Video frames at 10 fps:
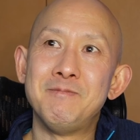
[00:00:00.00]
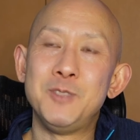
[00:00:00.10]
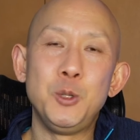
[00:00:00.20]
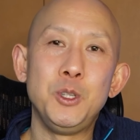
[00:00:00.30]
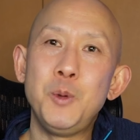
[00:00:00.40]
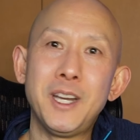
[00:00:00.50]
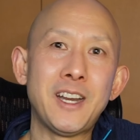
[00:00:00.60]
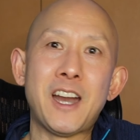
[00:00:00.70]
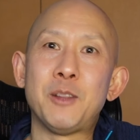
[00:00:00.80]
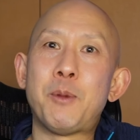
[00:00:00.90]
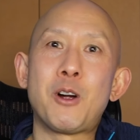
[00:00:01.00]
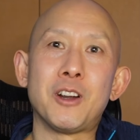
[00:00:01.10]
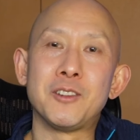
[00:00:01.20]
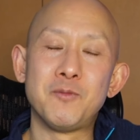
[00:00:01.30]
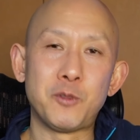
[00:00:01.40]
hit it out of the
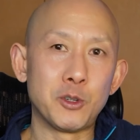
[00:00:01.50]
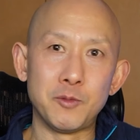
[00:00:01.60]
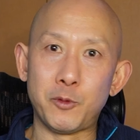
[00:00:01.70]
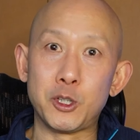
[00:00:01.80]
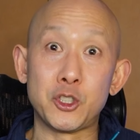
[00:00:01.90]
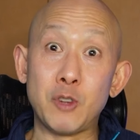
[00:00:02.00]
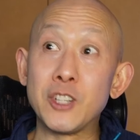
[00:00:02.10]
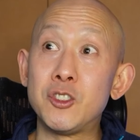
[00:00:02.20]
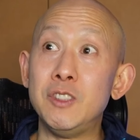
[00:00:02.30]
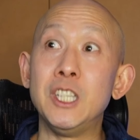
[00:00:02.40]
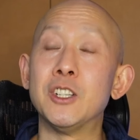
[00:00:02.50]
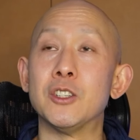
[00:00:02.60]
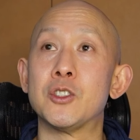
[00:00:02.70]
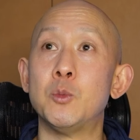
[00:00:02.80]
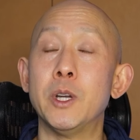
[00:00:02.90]
park for a stretch of
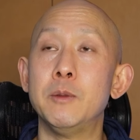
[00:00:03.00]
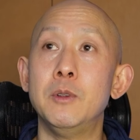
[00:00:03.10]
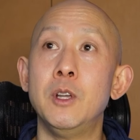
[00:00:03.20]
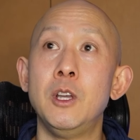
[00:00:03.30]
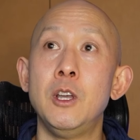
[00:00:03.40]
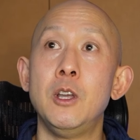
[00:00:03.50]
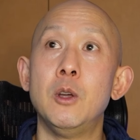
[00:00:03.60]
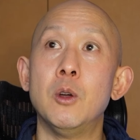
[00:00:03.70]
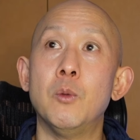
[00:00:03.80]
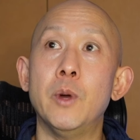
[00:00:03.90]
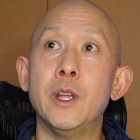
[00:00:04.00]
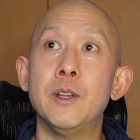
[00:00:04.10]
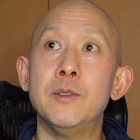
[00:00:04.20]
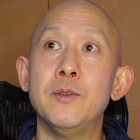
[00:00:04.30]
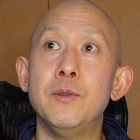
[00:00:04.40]
years when
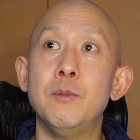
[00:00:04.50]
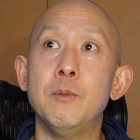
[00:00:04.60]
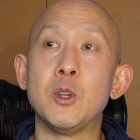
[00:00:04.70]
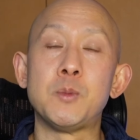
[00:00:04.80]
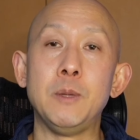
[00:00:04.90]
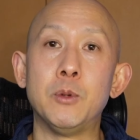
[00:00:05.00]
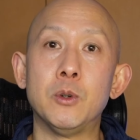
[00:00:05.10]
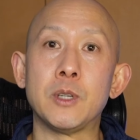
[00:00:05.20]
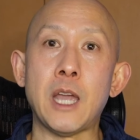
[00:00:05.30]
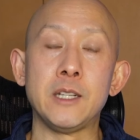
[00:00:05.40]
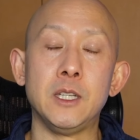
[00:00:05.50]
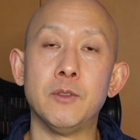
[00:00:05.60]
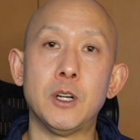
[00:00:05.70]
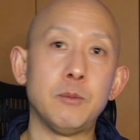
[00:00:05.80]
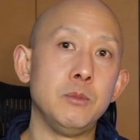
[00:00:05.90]
most people had
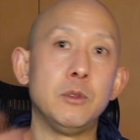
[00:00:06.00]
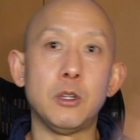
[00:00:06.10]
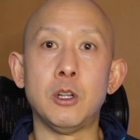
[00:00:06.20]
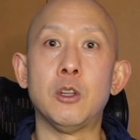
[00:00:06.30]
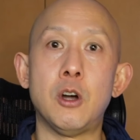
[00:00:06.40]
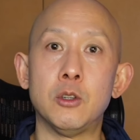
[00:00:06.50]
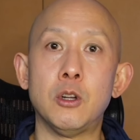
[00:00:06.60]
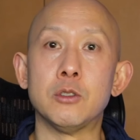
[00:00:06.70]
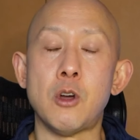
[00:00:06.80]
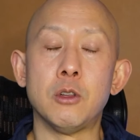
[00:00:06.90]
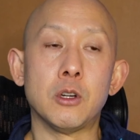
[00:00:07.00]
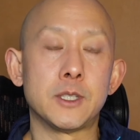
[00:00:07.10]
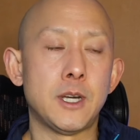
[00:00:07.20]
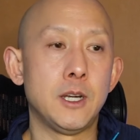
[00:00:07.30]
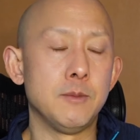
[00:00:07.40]
given up a long
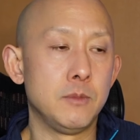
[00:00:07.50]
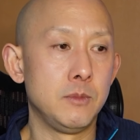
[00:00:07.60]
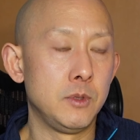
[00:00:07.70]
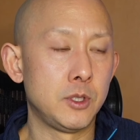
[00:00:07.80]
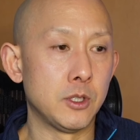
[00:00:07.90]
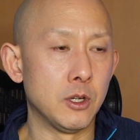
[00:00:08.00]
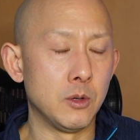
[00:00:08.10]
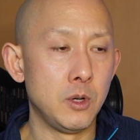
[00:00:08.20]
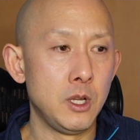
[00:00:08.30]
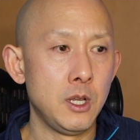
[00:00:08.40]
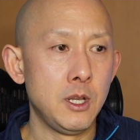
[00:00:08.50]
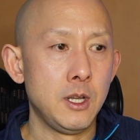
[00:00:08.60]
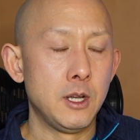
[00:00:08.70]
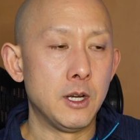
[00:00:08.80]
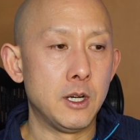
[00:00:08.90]
time. So,
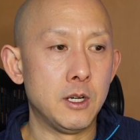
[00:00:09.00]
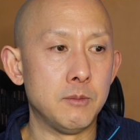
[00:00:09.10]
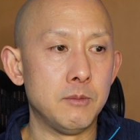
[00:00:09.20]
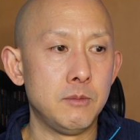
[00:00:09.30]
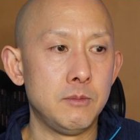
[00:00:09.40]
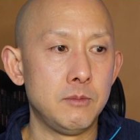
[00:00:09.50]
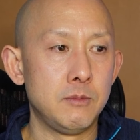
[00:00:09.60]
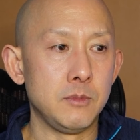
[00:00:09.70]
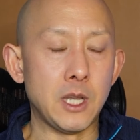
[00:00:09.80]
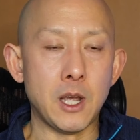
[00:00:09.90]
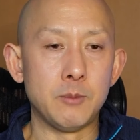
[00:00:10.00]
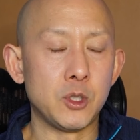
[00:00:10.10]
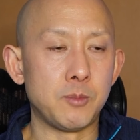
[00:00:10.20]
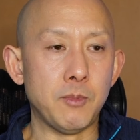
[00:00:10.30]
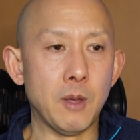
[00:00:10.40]
yeah,
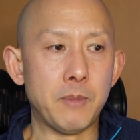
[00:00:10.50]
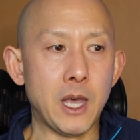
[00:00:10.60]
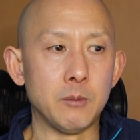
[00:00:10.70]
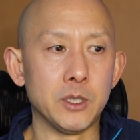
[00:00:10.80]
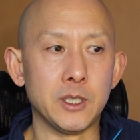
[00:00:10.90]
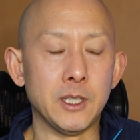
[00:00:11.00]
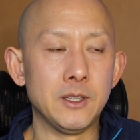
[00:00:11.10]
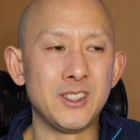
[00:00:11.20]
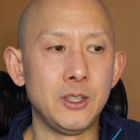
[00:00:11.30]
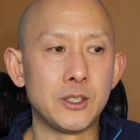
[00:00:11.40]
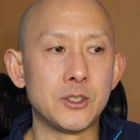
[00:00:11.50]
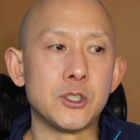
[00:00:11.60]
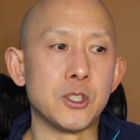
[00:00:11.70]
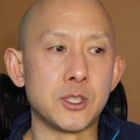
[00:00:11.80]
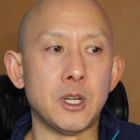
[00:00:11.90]
I'm babbling, and this is
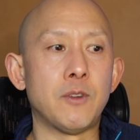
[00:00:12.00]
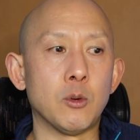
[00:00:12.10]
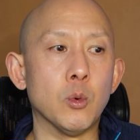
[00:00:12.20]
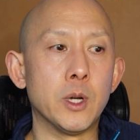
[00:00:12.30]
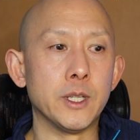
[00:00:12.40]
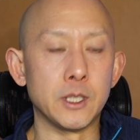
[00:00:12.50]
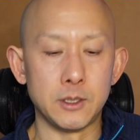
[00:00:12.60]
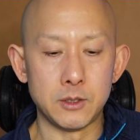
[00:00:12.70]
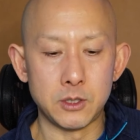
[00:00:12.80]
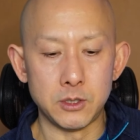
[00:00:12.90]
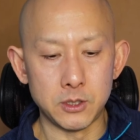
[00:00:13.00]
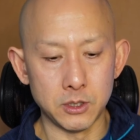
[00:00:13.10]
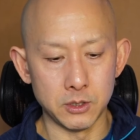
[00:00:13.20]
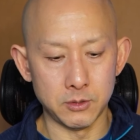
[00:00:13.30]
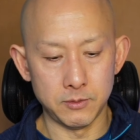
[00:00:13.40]
just stuff I wanted
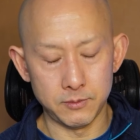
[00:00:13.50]
to